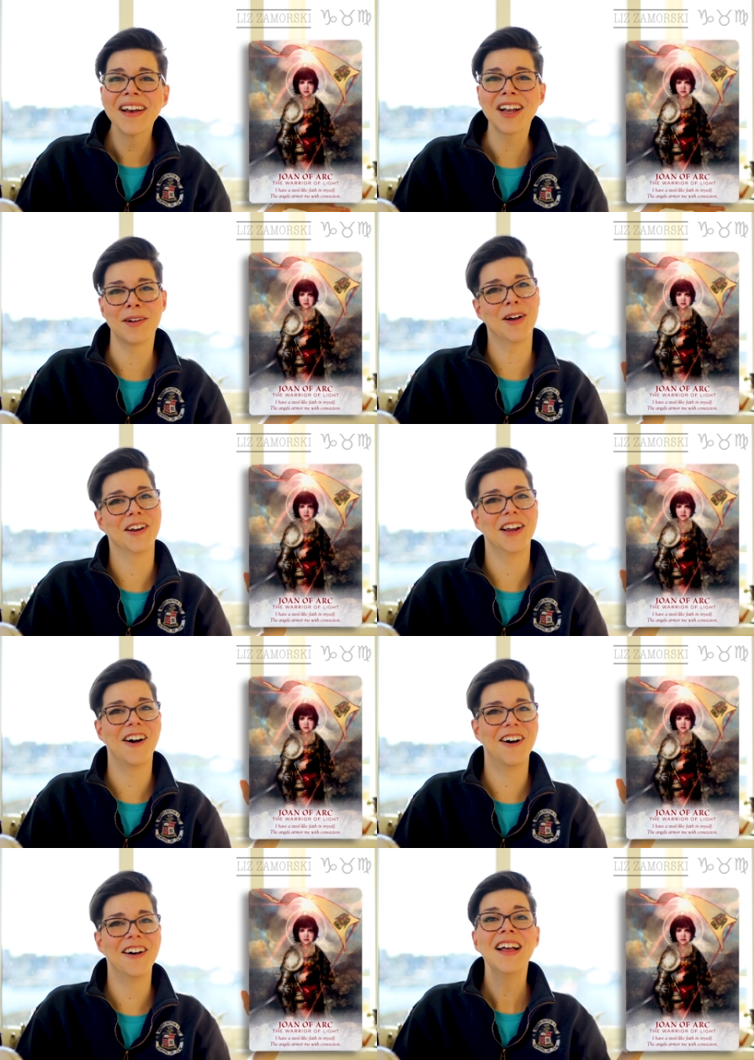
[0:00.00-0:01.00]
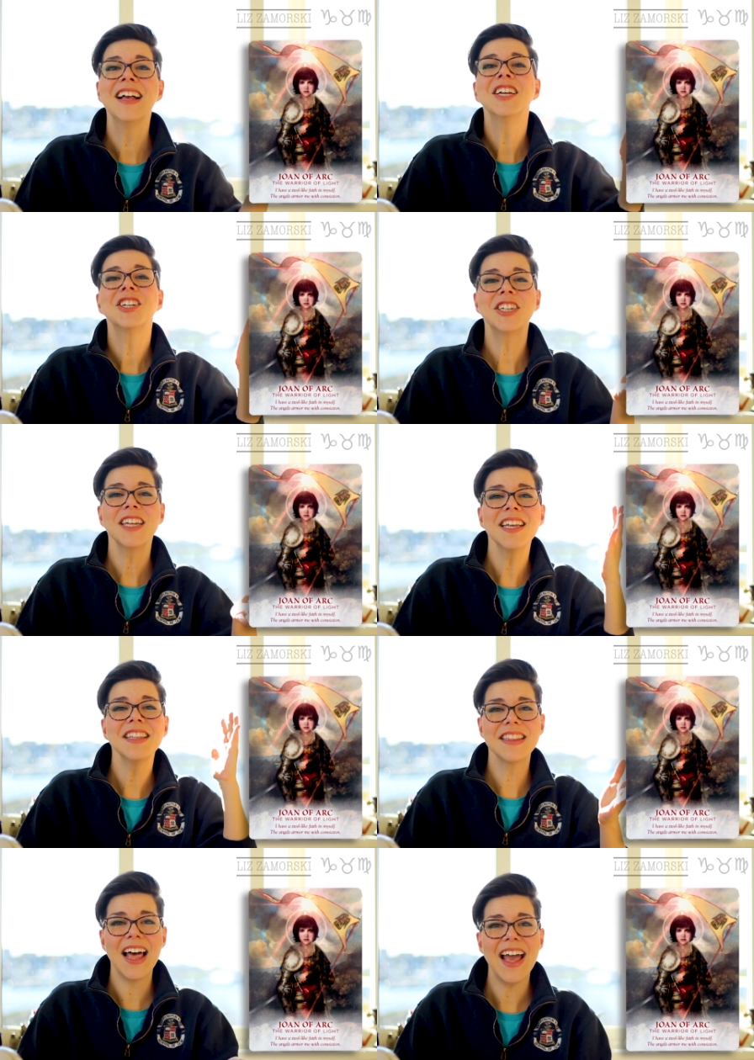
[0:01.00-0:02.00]
Come on, y'all. She
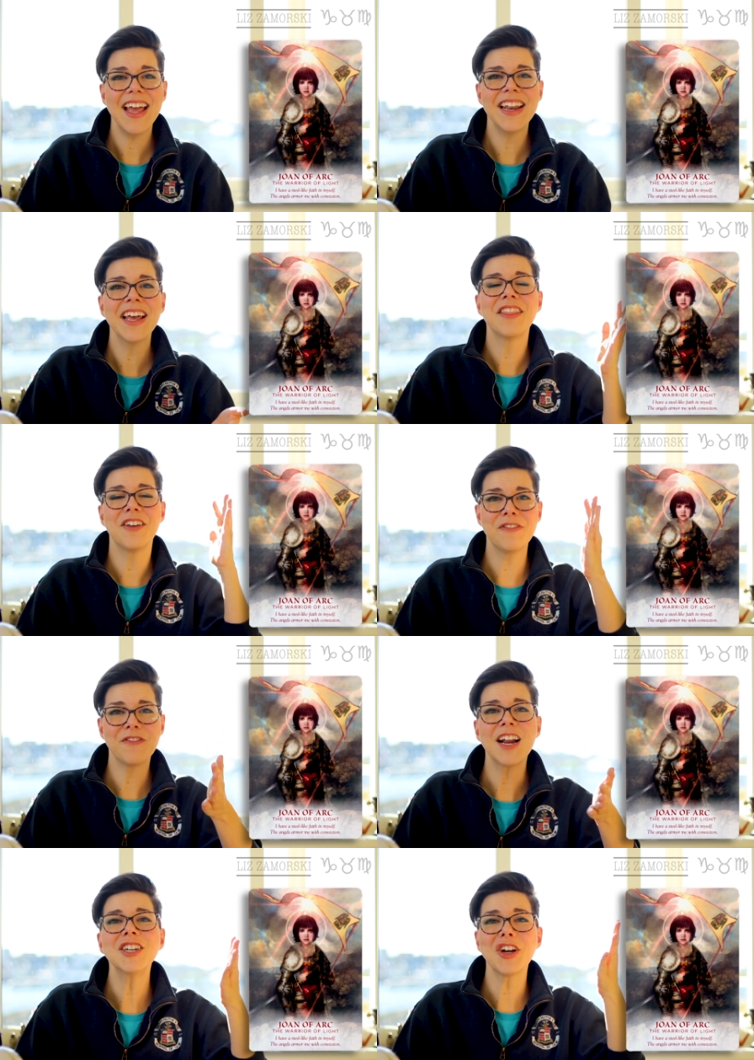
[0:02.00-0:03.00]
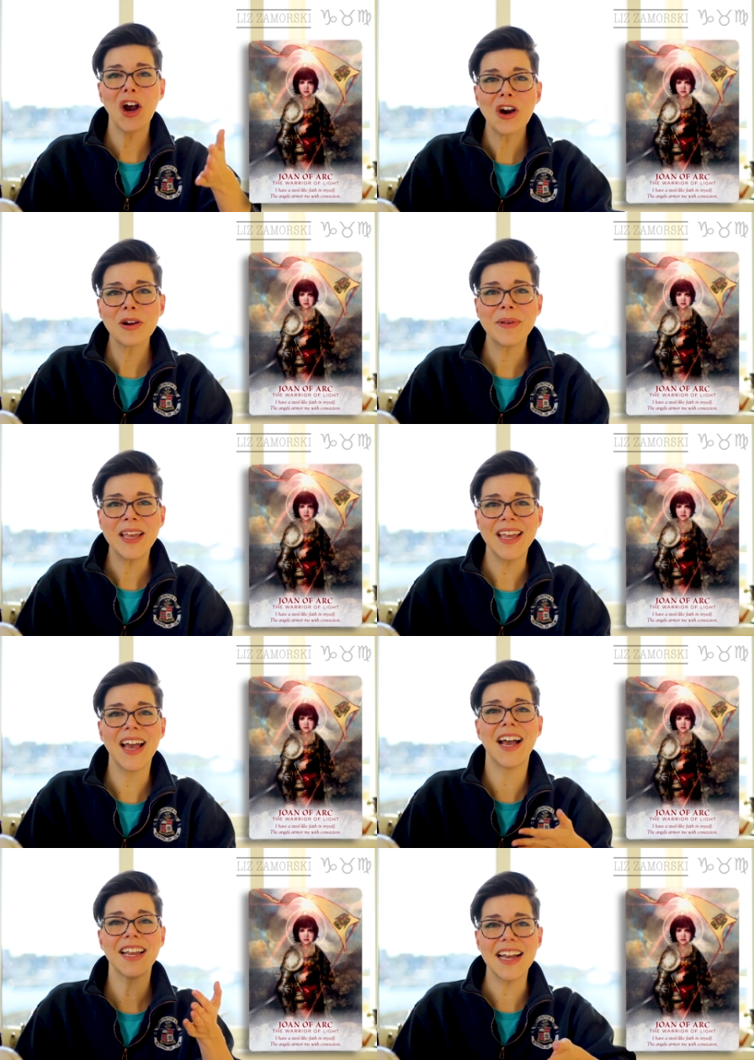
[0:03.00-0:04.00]
led the French
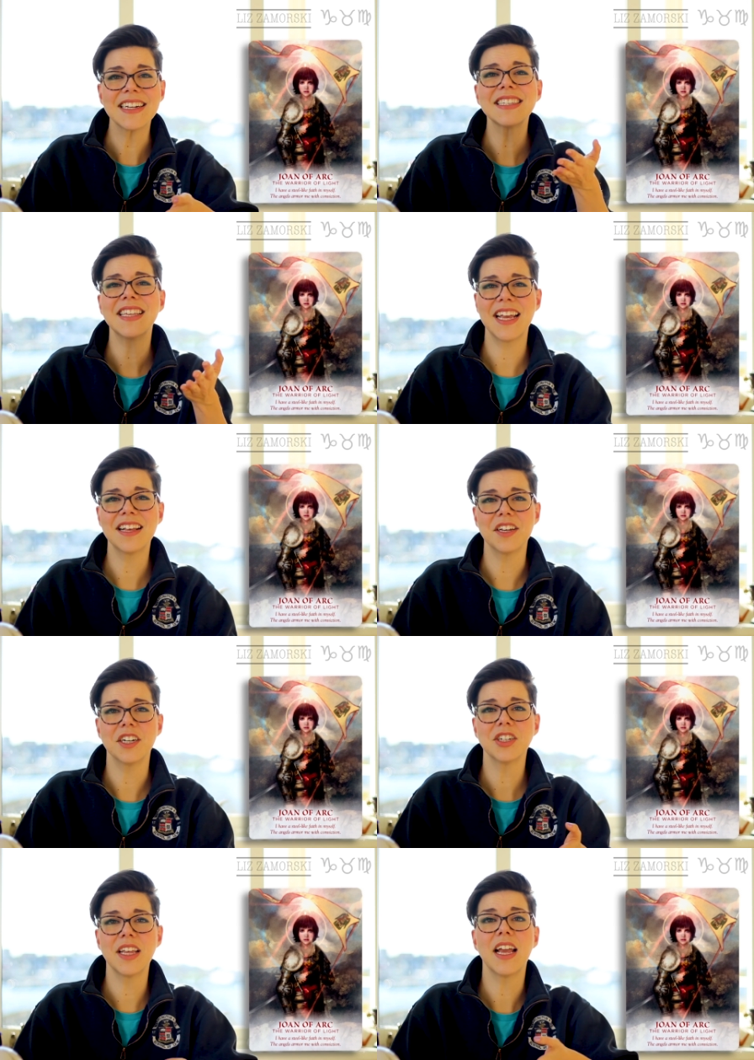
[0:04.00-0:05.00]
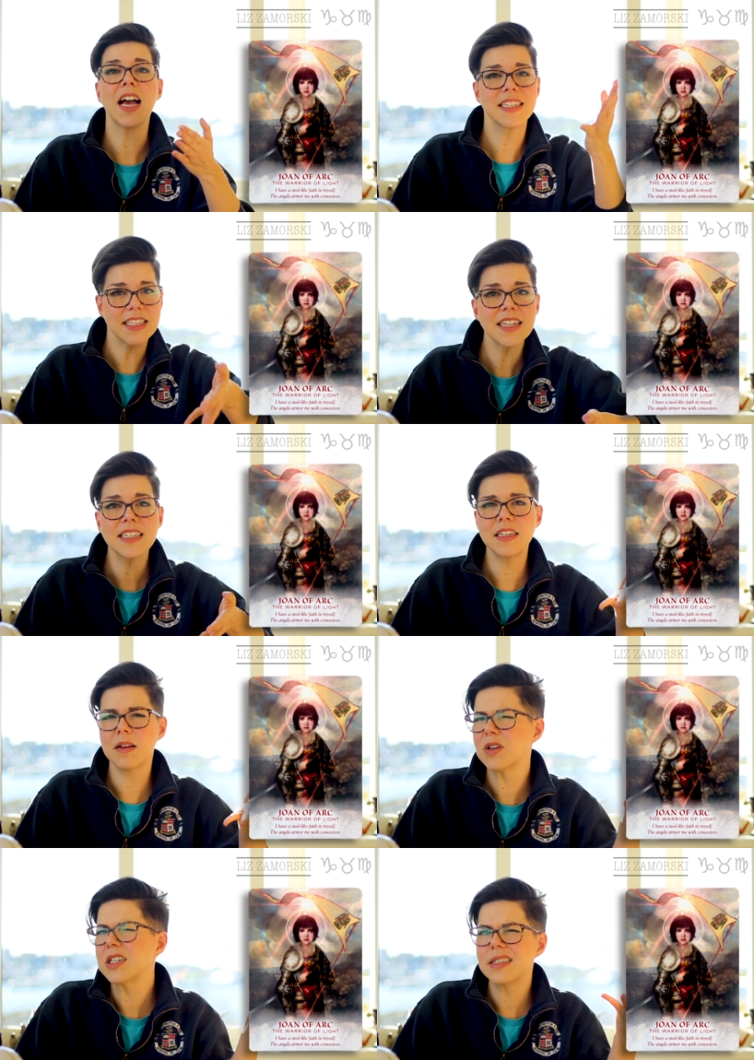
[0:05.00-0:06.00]
army against the English. Like, a six,
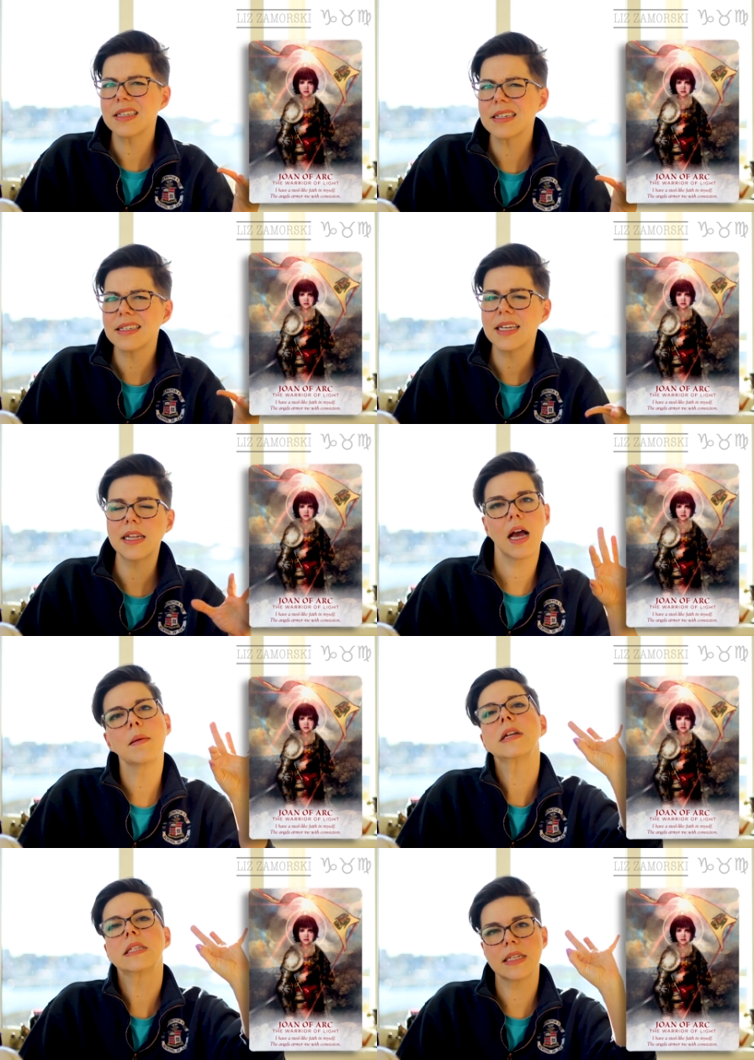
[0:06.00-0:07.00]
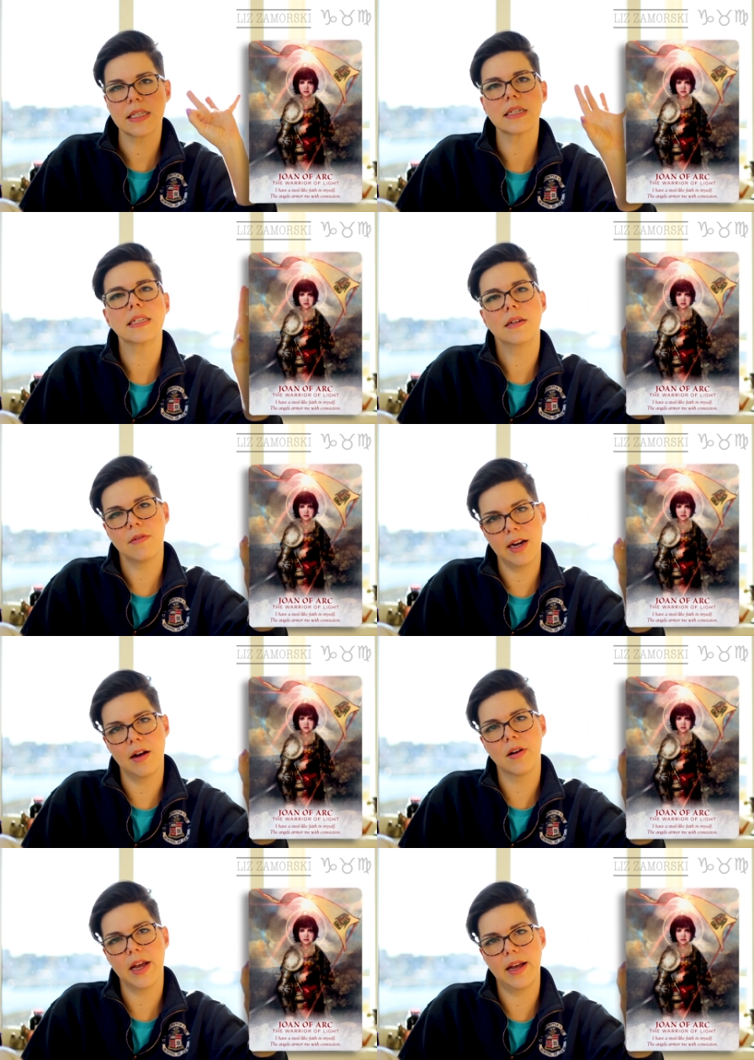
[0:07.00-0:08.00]
was she sixteen? I'm going to say sixteen right
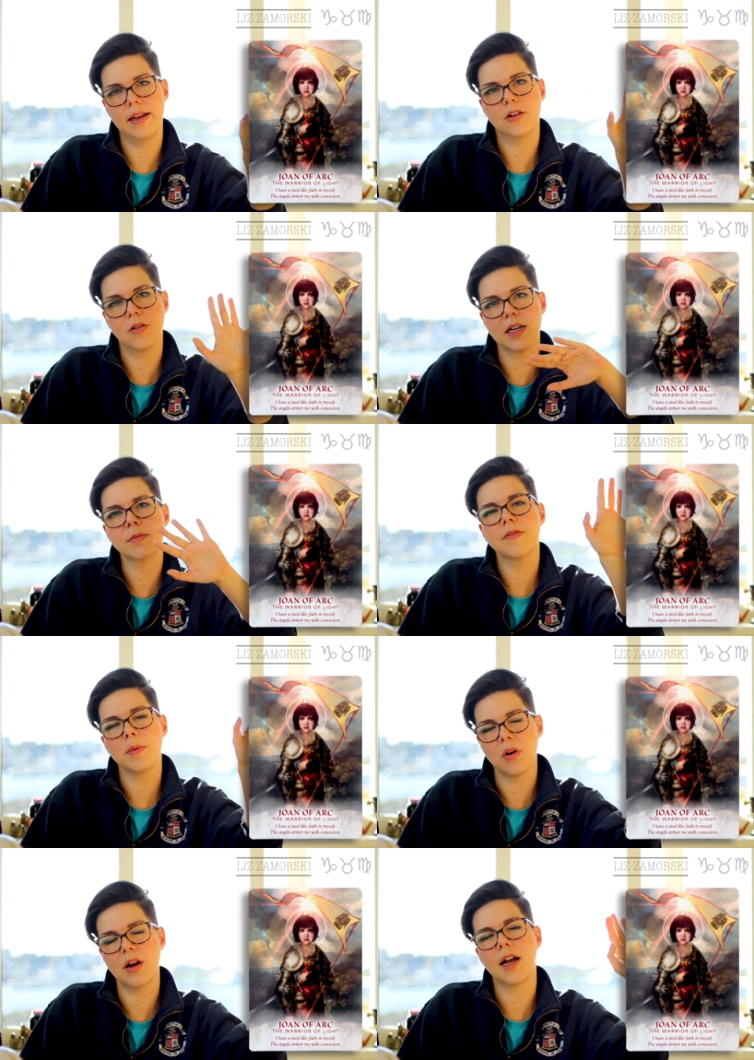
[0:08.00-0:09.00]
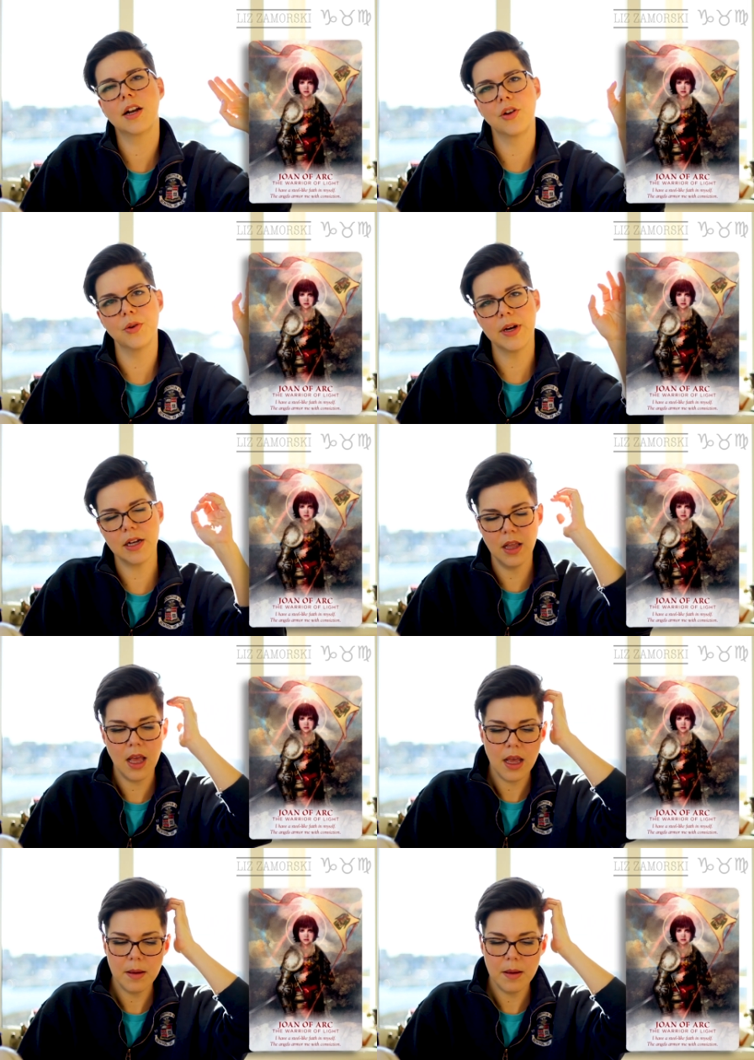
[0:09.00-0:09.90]
now, okay? Correct me if I'm wrong. I know you will.